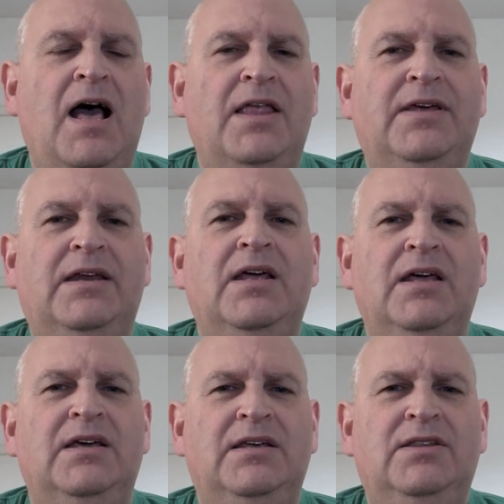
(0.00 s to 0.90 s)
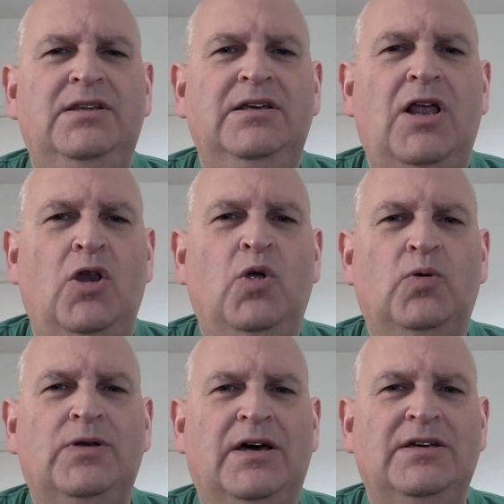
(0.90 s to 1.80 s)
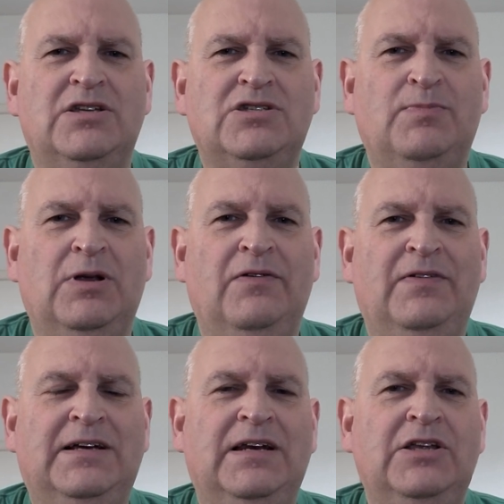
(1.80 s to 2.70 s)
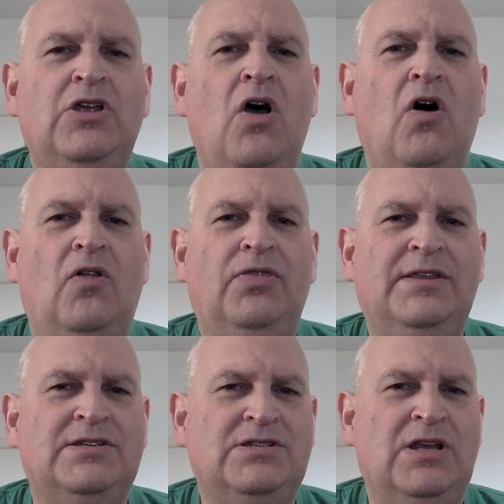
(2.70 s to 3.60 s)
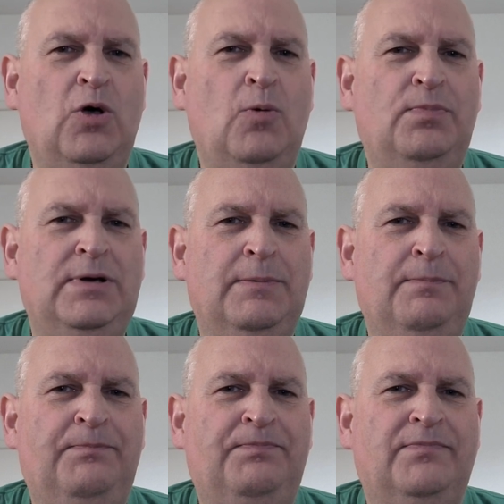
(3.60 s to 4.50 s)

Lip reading: And then in the Lord High Constable of England on the Salopium.